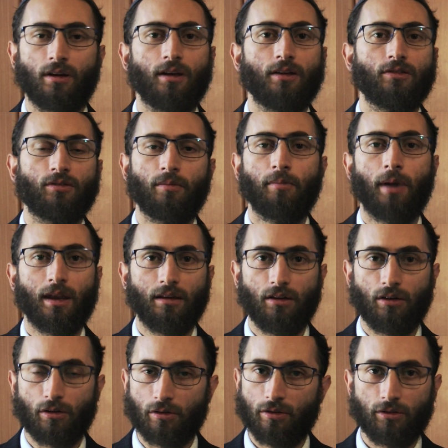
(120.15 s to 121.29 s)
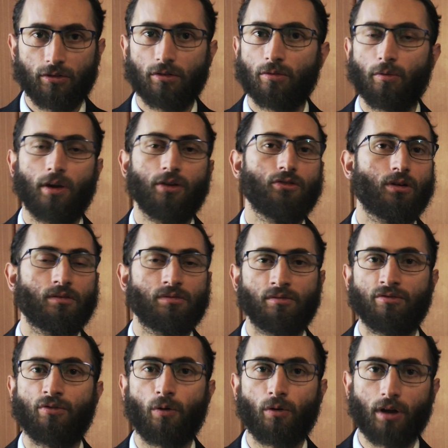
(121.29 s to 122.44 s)
is many years, ranging from
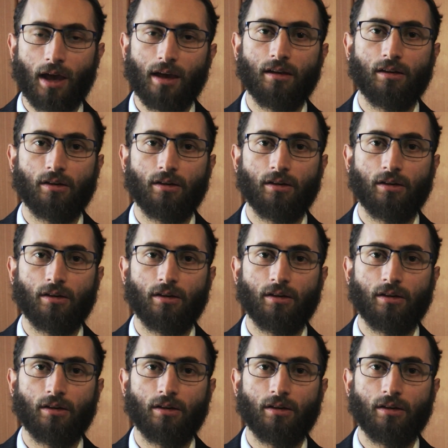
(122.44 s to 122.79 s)
4 to 8